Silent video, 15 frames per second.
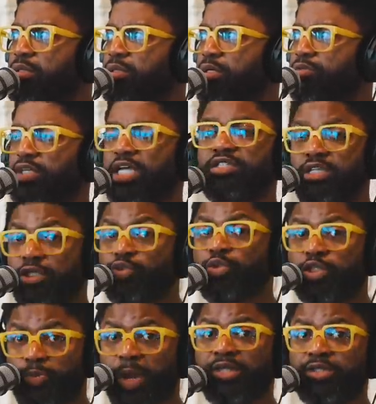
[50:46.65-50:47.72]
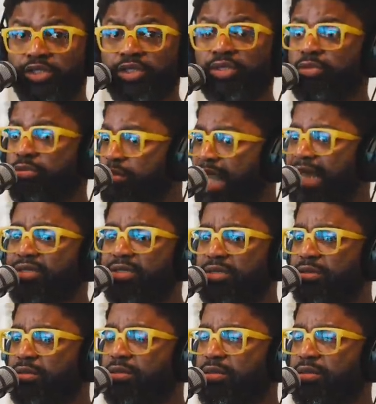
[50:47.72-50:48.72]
If they disrespected you, that's